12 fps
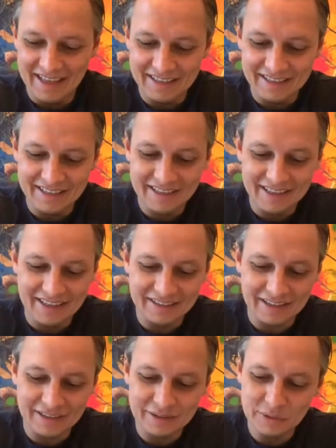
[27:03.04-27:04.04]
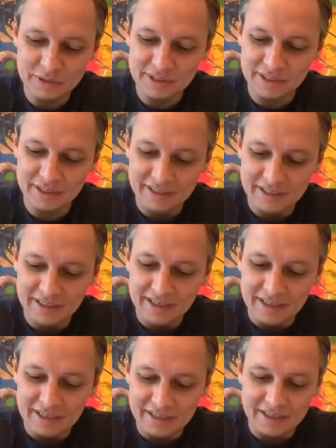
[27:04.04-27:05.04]
and, and, and Christer,
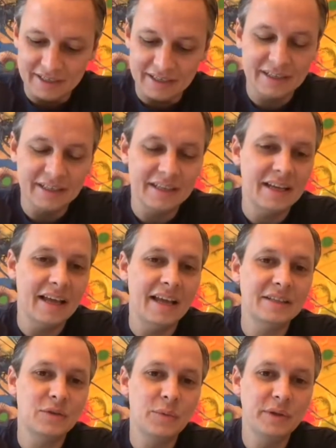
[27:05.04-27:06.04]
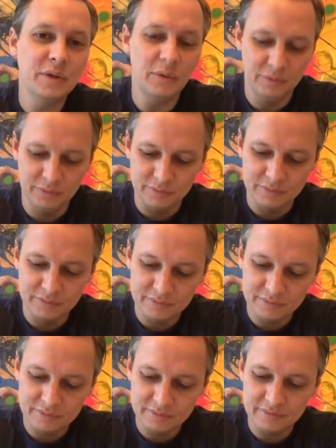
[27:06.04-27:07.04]
uh, as we don't
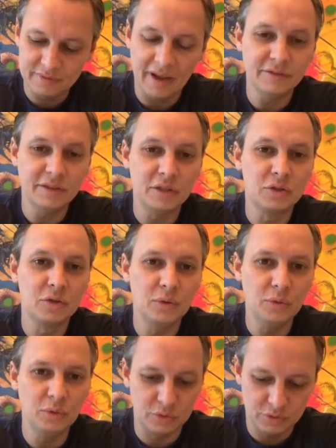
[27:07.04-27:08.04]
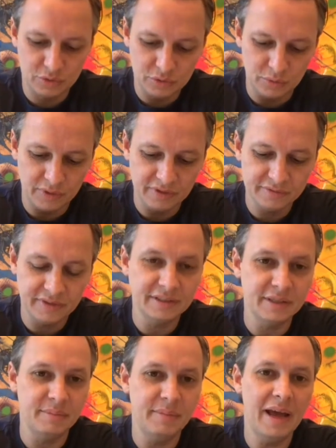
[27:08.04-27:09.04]
have the tools to
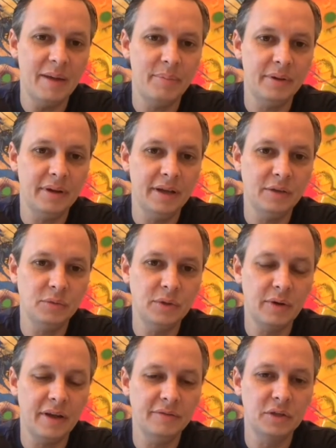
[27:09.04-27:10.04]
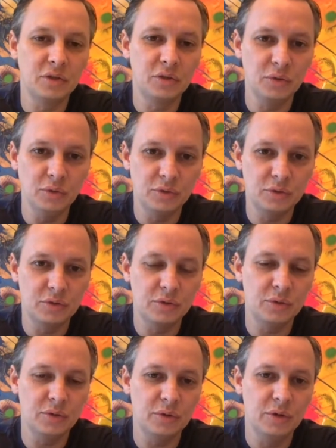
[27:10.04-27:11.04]
reinvent the map, as we don't have the tools
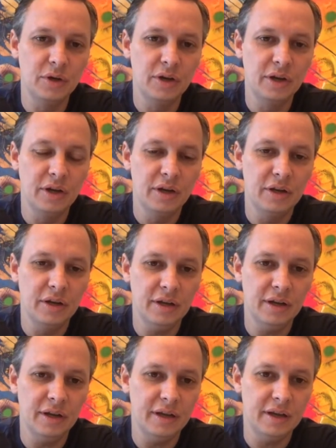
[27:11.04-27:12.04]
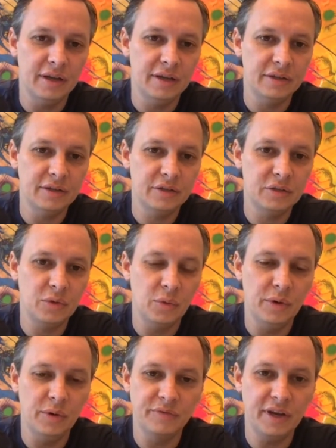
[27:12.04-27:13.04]
to uh, to
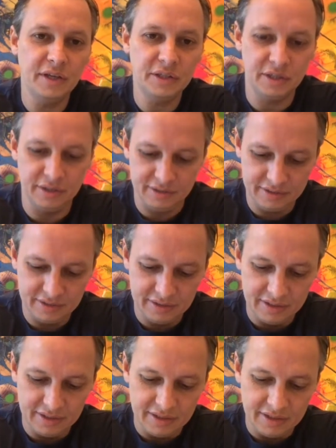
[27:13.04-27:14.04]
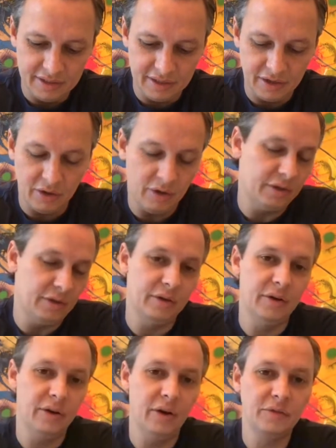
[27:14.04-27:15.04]
innovation, uh, or
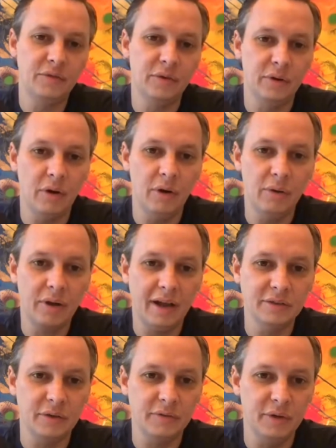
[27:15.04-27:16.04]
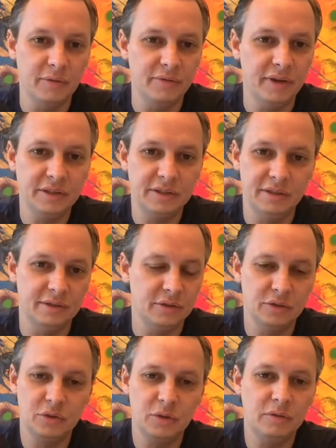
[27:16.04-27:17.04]
not for all kinds of innovation
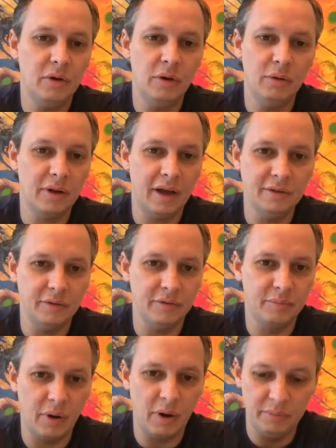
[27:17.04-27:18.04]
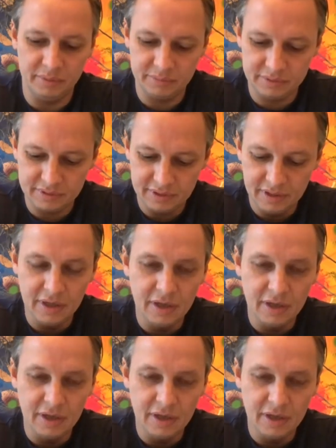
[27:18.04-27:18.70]
to solve all kinds of problems,